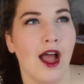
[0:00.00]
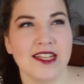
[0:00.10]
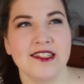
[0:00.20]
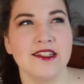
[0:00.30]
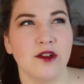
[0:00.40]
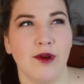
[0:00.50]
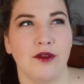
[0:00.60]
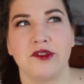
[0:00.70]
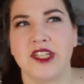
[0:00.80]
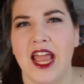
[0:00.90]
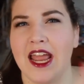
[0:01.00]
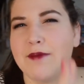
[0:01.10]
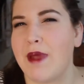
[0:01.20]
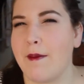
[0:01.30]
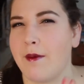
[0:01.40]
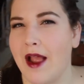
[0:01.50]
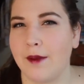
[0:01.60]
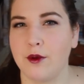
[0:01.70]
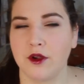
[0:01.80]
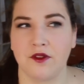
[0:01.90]
I sent around 10
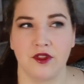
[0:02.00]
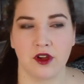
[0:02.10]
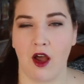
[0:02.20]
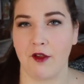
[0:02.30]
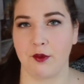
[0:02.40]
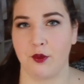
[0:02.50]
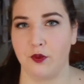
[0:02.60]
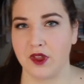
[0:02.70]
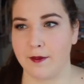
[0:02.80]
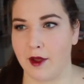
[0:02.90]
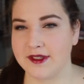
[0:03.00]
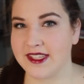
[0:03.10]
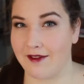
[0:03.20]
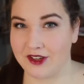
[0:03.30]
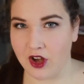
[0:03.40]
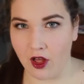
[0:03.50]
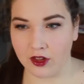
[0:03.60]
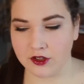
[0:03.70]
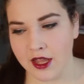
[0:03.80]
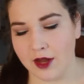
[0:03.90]
paperback books and the cost was only about
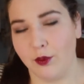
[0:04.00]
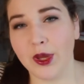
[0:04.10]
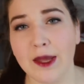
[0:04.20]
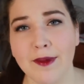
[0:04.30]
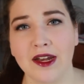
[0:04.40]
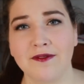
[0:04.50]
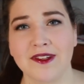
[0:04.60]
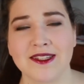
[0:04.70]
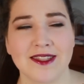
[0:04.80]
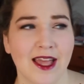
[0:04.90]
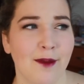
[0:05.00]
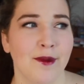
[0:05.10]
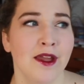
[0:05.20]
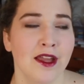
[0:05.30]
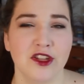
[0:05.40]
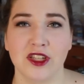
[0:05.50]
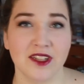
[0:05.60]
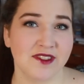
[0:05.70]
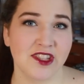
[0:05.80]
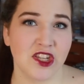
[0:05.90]
$7. It really benefits them. She
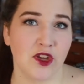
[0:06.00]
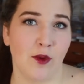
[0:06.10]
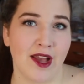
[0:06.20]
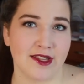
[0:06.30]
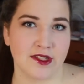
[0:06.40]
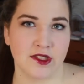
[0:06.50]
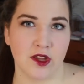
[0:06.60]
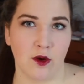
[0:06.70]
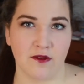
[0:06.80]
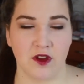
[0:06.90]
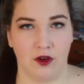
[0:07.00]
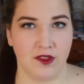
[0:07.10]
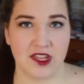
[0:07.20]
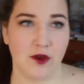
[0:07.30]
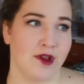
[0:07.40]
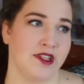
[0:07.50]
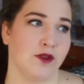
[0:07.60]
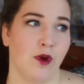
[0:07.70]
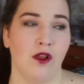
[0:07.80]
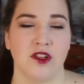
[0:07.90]
lives in the US, so if you're in the US
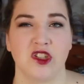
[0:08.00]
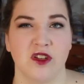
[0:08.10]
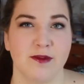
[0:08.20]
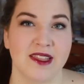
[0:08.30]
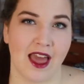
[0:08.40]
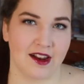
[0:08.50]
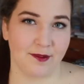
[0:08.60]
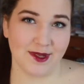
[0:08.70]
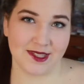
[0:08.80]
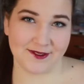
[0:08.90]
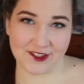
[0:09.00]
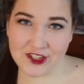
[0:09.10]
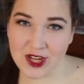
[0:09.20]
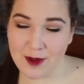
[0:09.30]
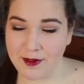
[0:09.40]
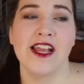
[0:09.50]
as well, it shouldn't be that expensive to ship.